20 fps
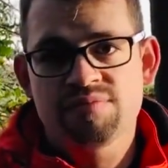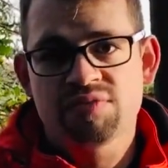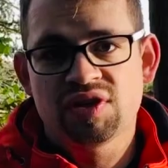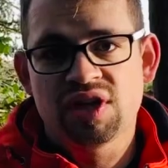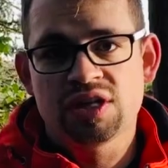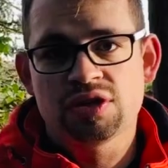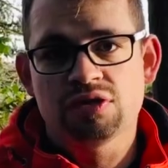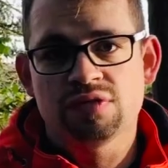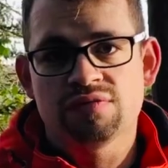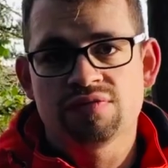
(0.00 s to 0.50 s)

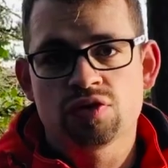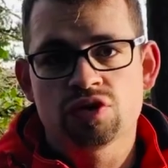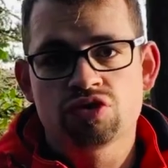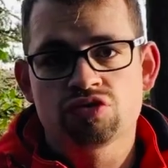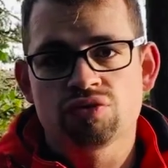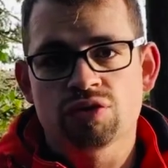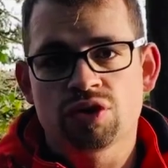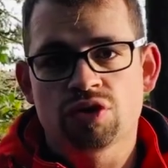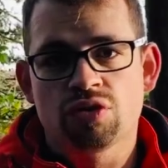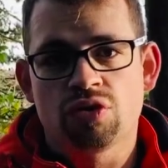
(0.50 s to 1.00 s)
that you would
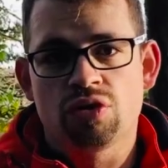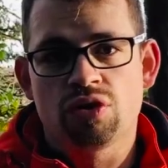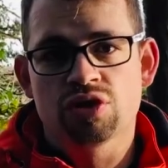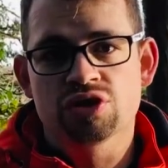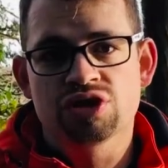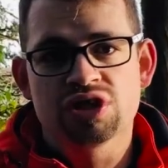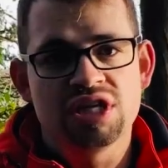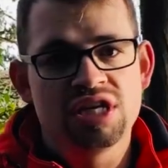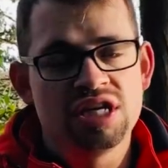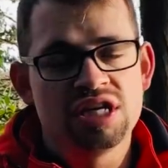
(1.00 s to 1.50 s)

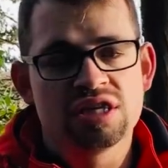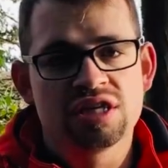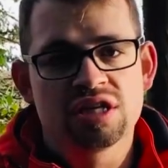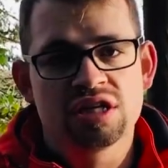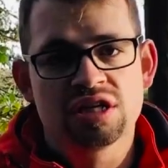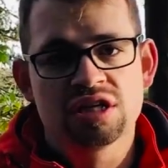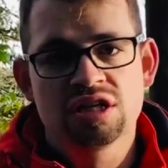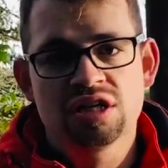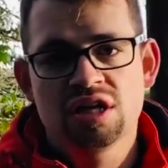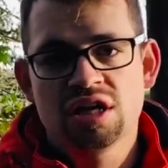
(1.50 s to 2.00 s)
record
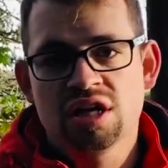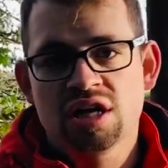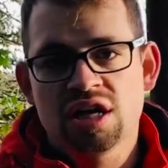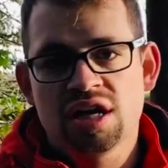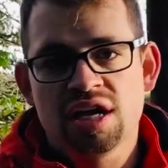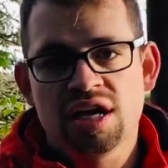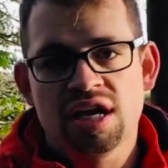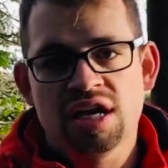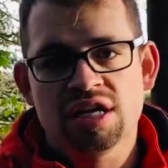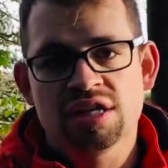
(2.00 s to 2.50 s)
either
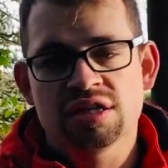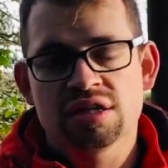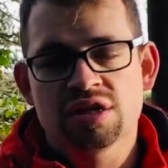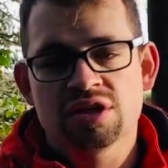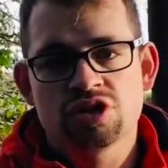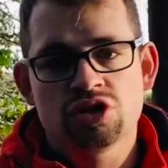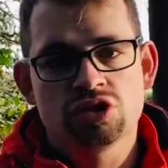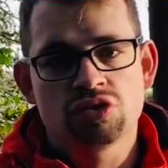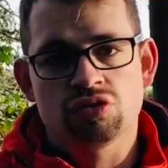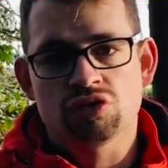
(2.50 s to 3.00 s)
in
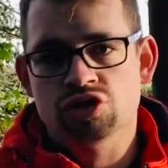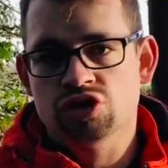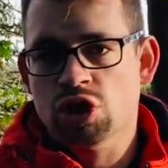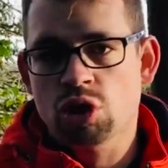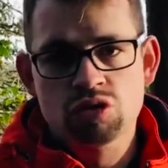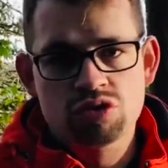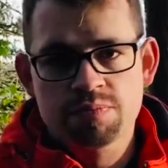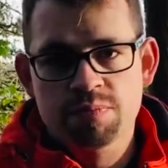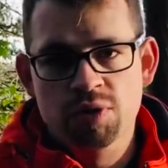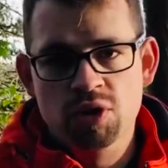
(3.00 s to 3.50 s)
your
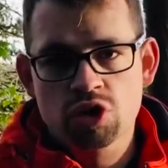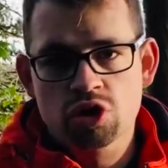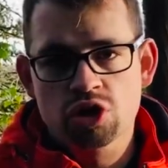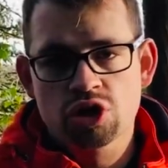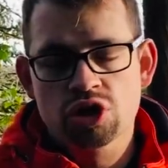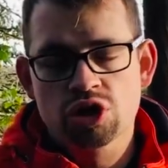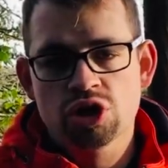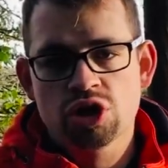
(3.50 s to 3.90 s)
notebook